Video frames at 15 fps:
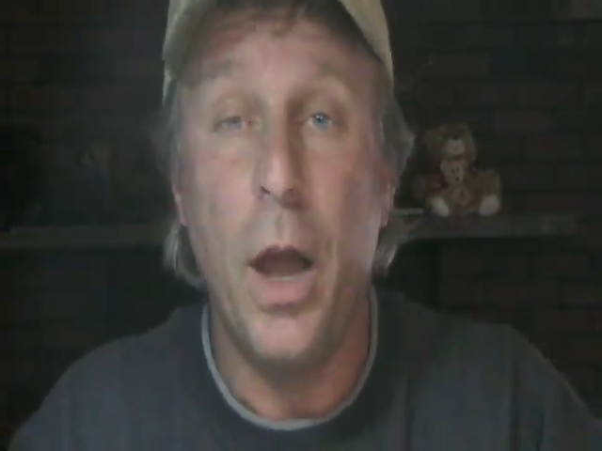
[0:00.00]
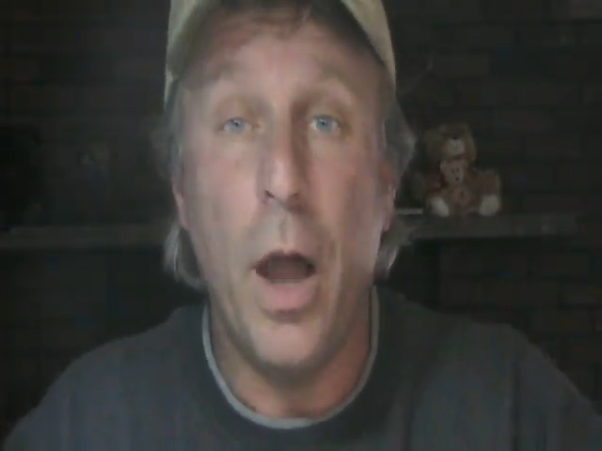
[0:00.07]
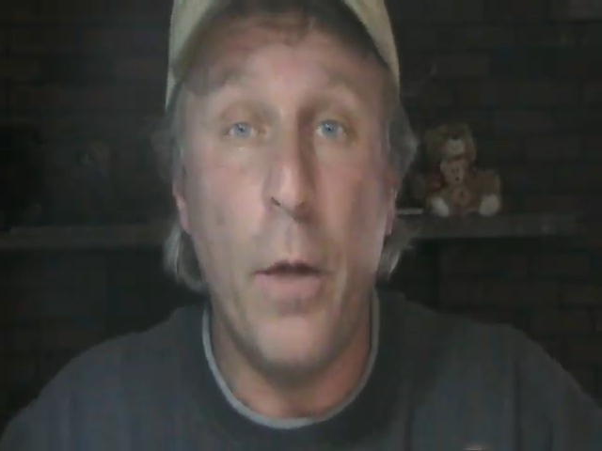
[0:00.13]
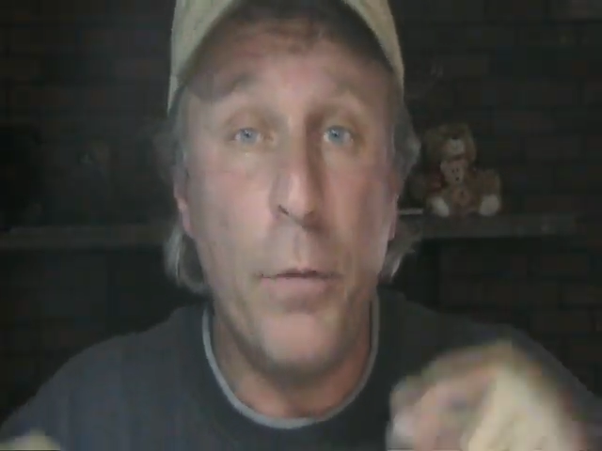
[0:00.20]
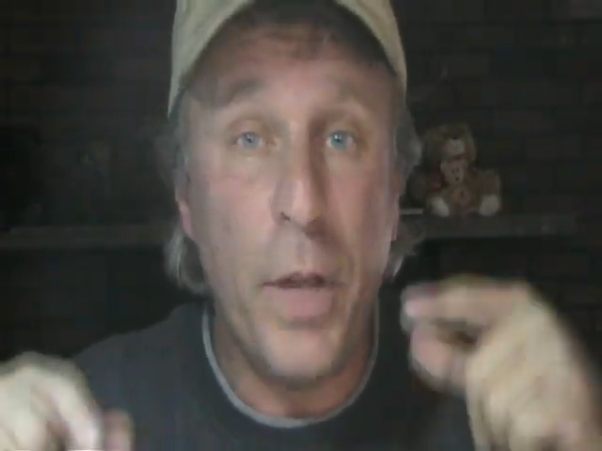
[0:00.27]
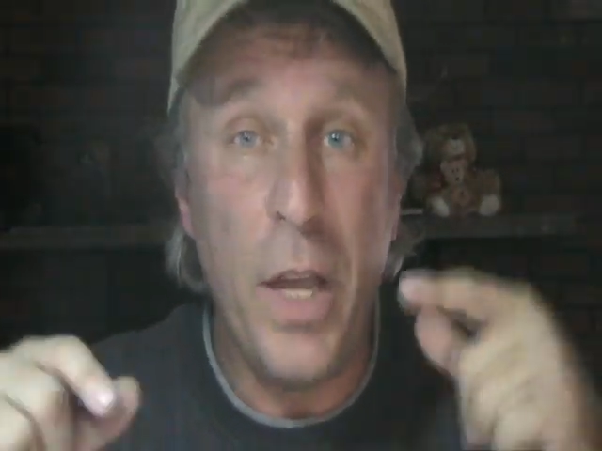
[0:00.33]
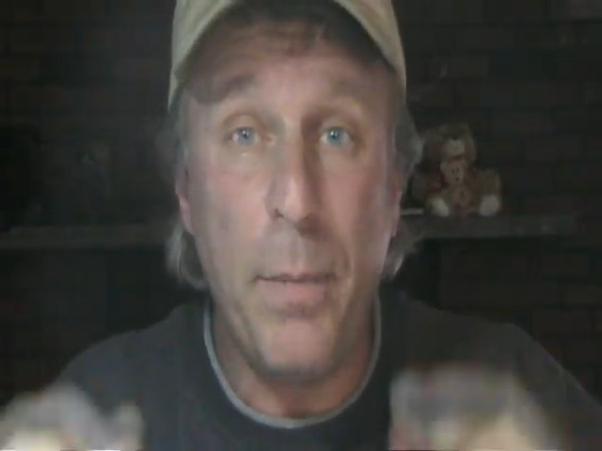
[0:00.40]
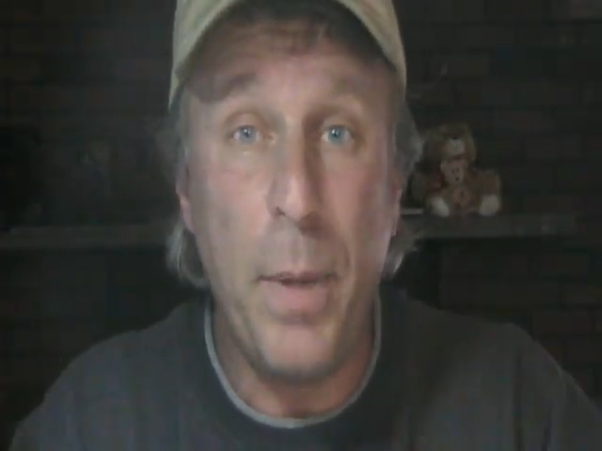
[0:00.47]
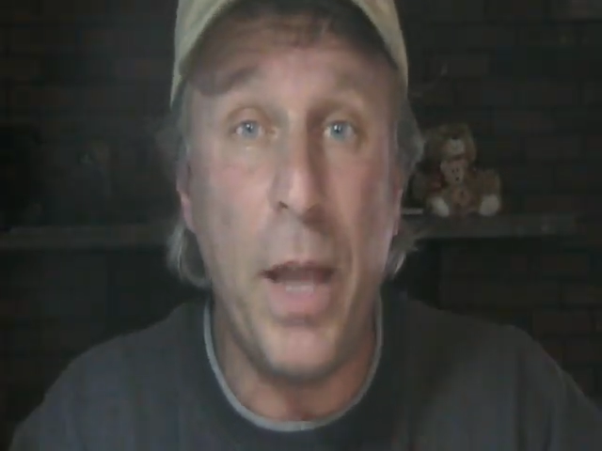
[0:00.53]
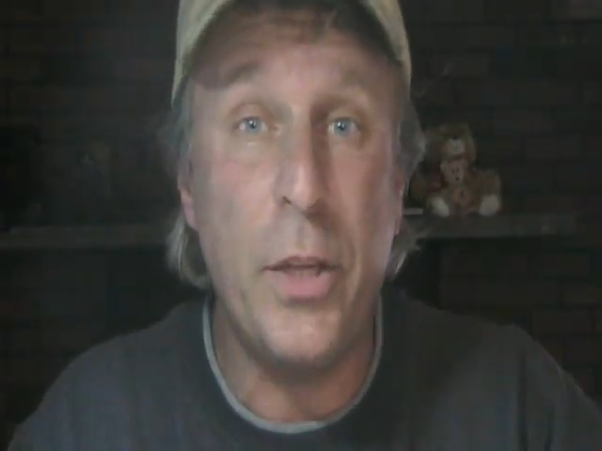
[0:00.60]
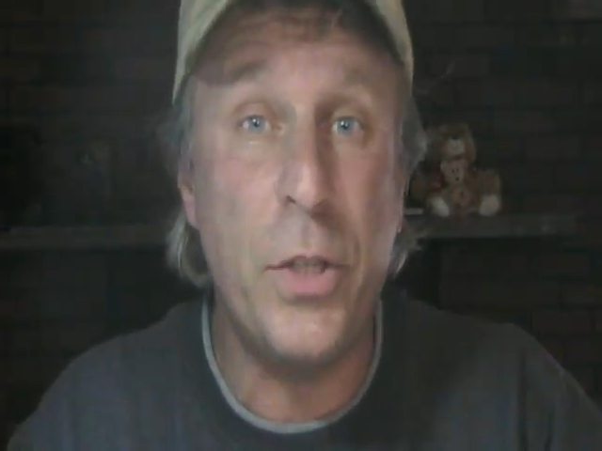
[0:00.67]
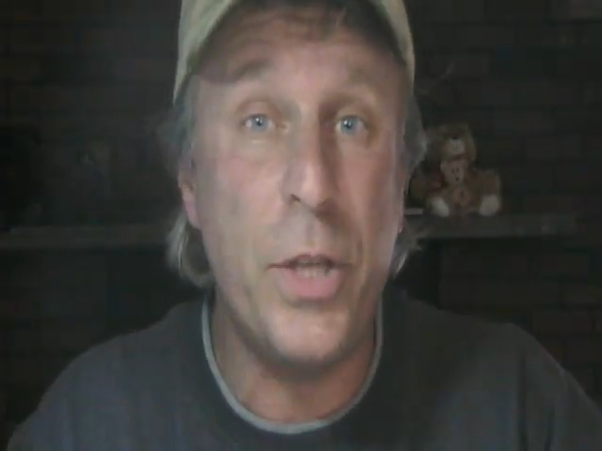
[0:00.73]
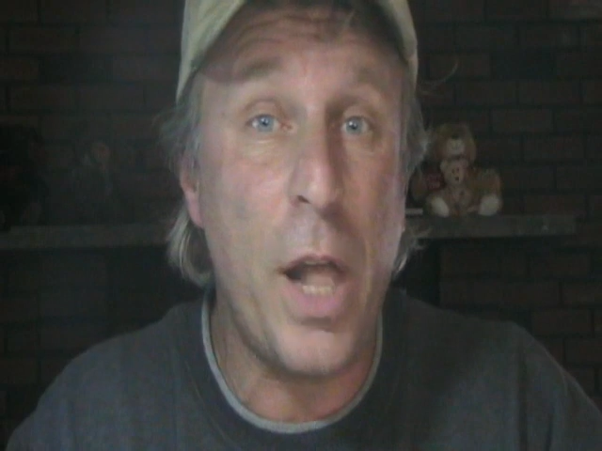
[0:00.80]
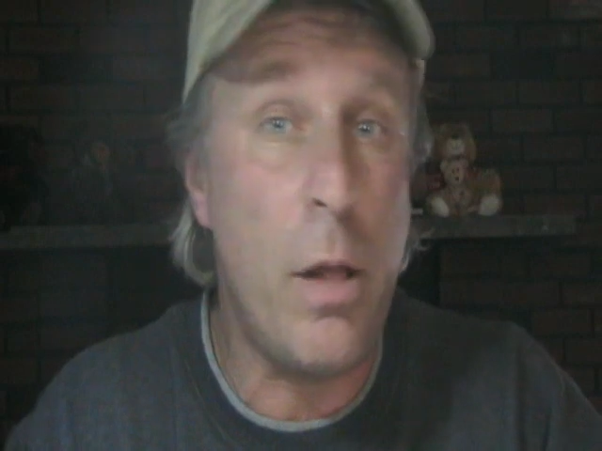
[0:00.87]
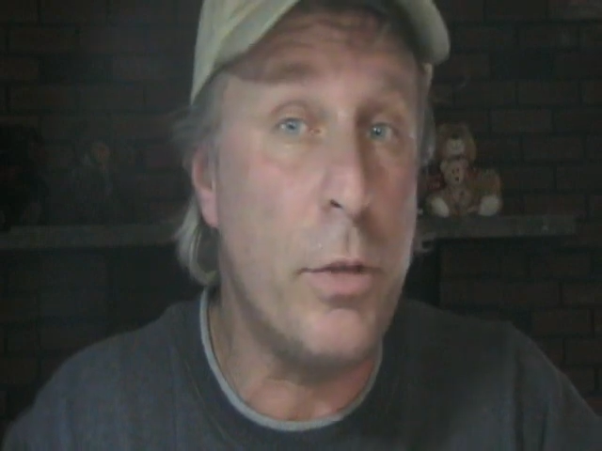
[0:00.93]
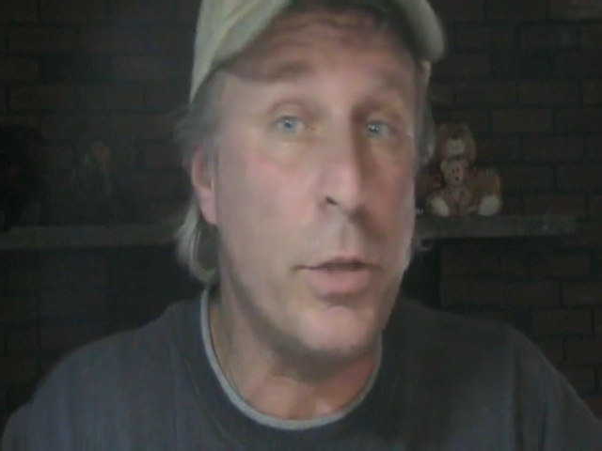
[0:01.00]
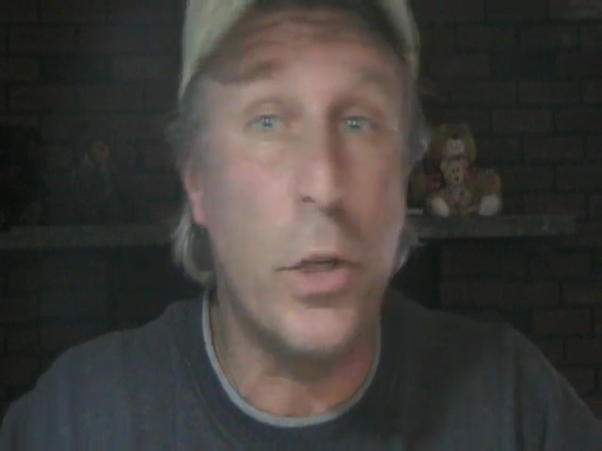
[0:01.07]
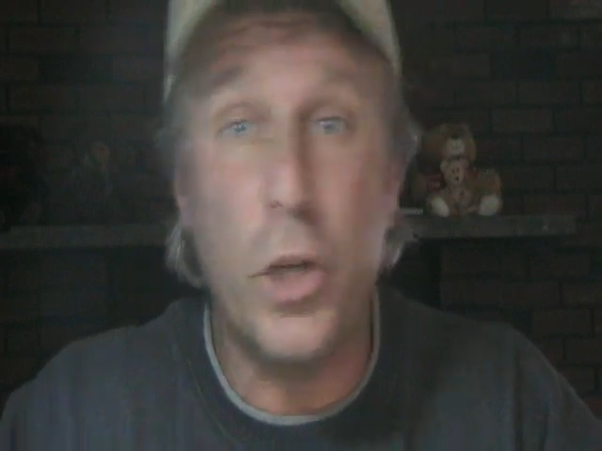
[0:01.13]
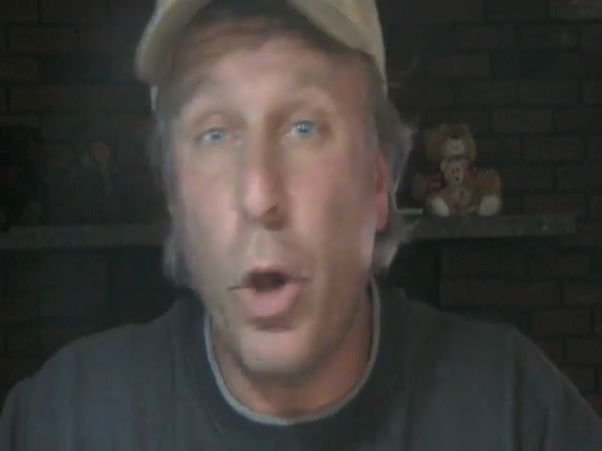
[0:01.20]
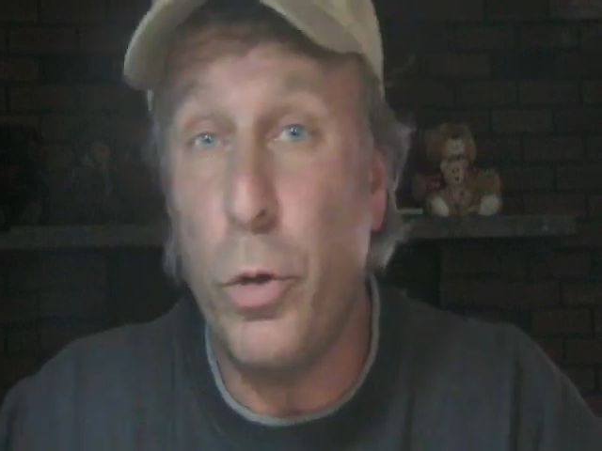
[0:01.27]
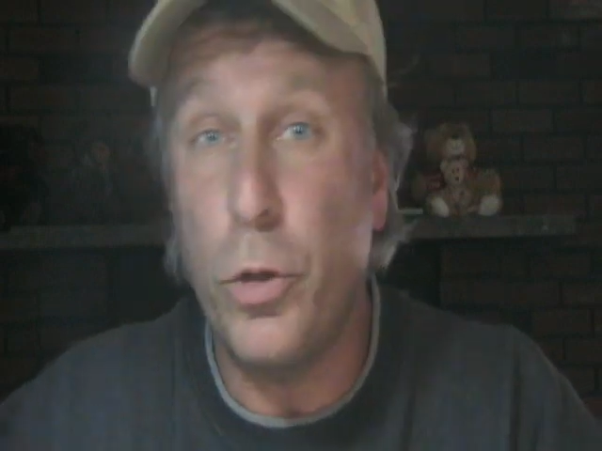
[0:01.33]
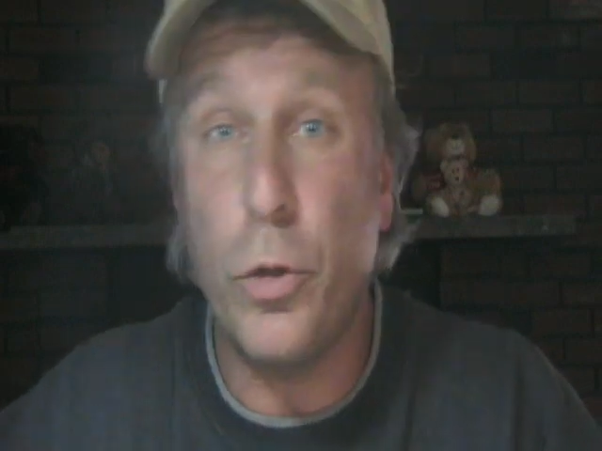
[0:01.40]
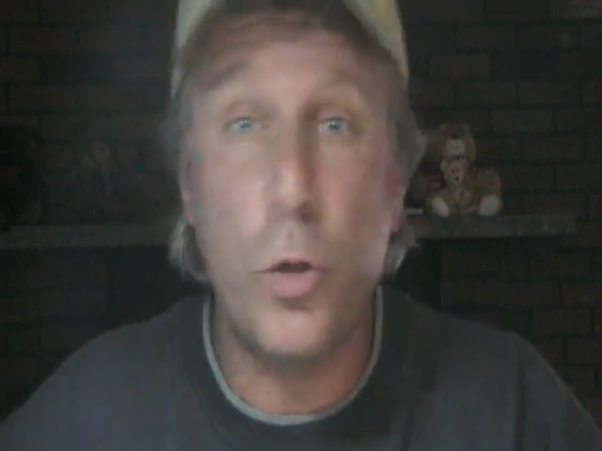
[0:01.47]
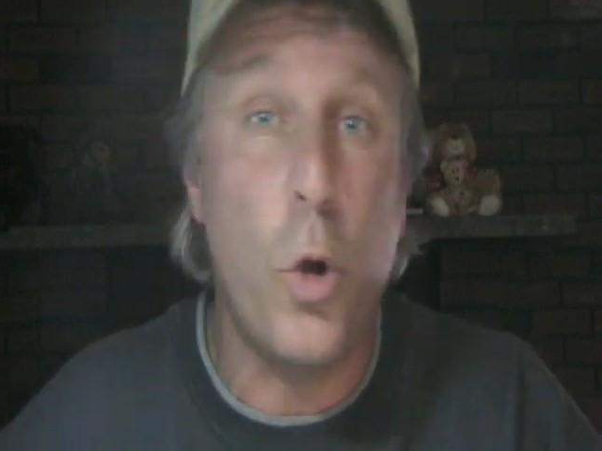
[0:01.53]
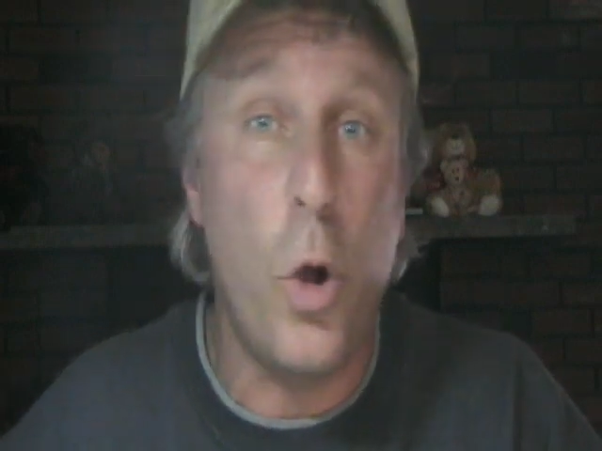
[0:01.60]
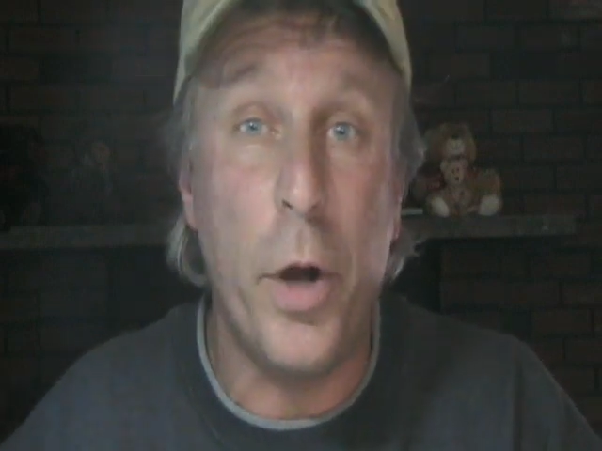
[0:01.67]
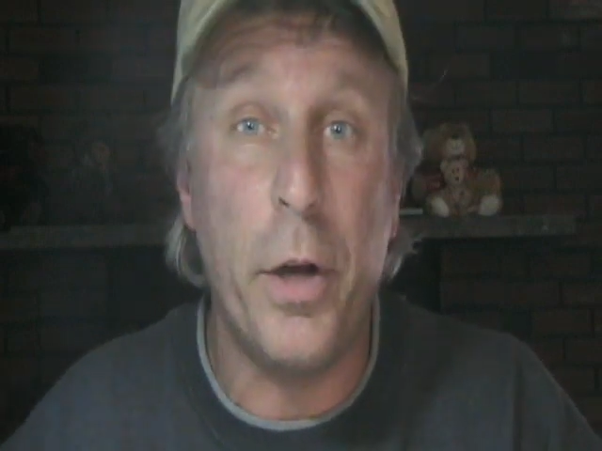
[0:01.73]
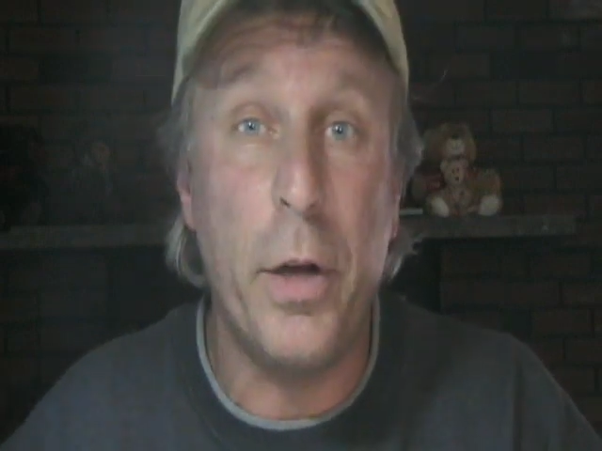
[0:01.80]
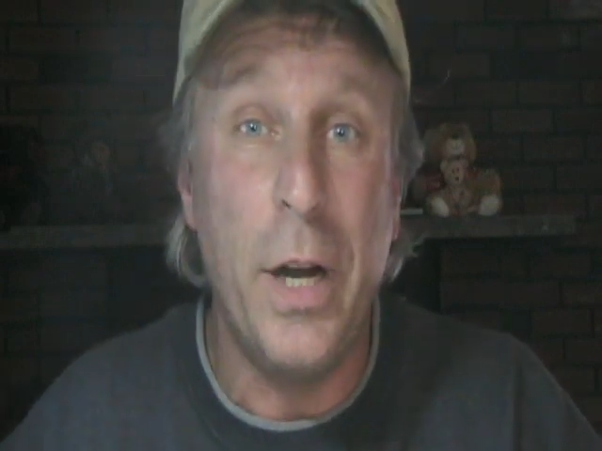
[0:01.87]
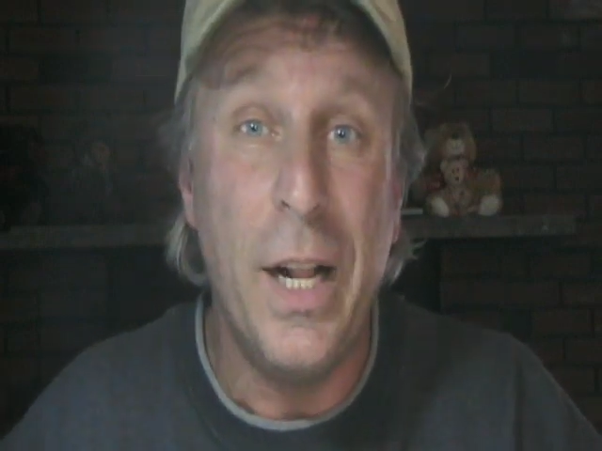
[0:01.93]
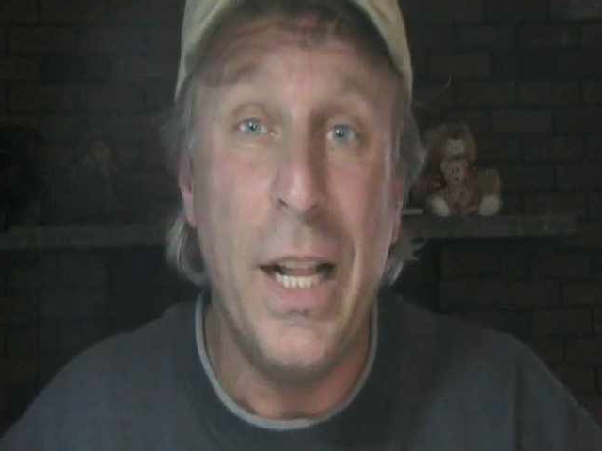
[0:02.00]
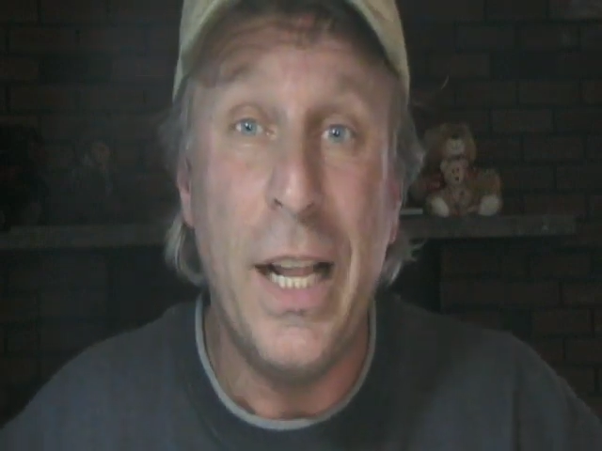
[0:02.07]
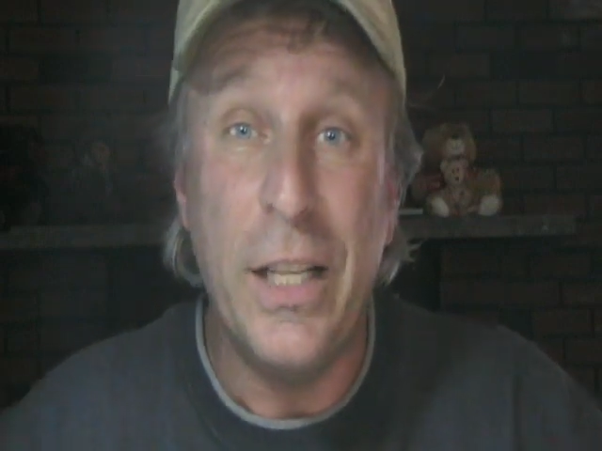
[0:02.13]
of eBay sales and Coach's Corner